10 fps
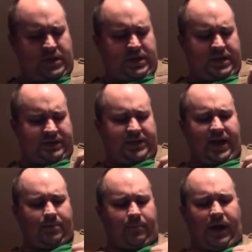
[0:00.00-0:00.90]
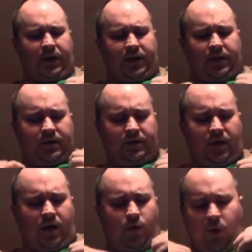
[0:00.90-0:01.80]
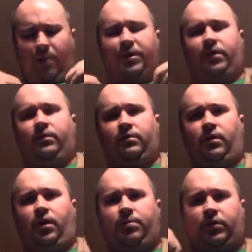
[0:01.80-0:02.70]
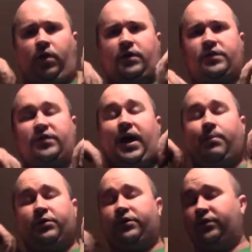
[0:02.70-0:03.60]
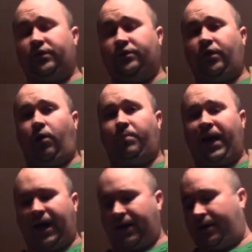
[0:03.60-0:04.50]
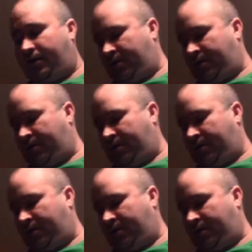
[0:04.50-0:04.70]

It's got Mahle webbing all across the top, which is, this is all padded.